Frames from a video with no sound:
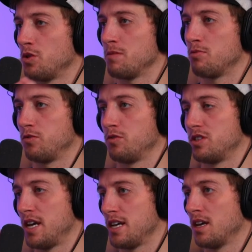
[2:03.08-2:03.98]
between proof of
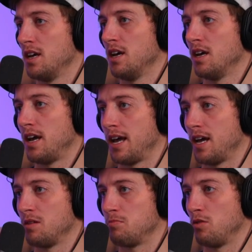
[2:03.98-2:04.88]
stake
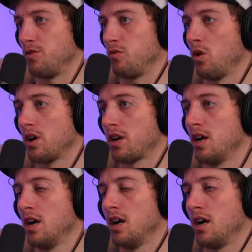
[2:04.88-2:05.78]
and proof of work,